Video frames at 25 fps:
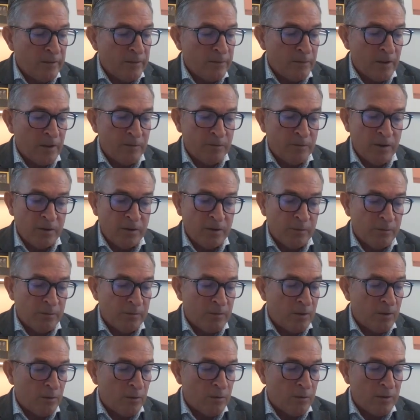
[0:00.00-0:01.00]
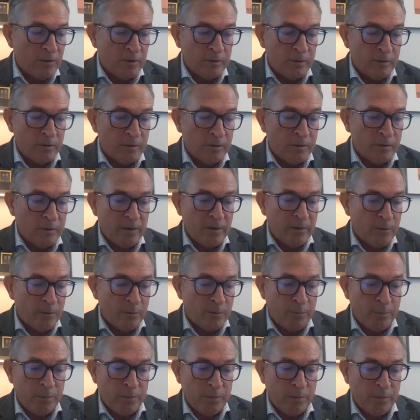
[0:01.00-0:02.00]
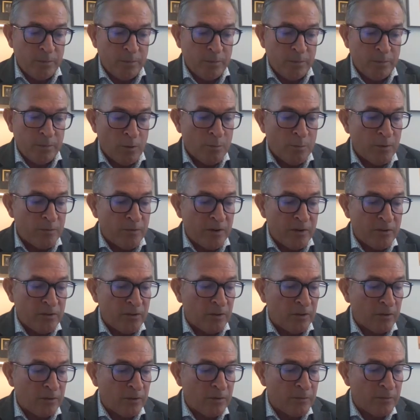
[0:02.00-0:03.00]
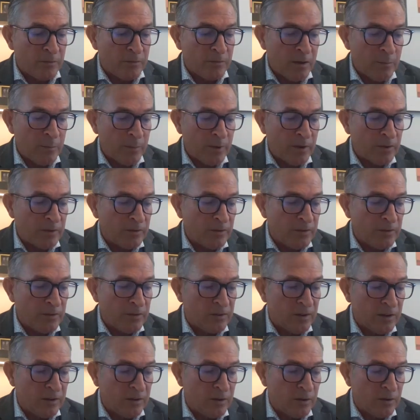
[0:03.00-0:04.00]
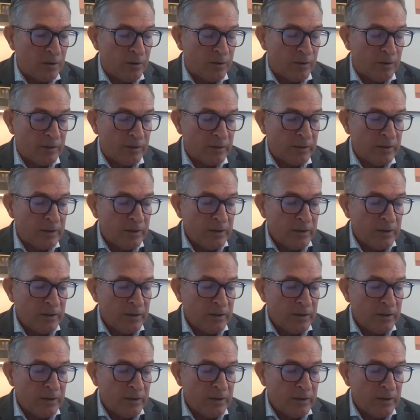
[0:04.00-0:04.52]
They've done, you know, they do their own professional development to stay current,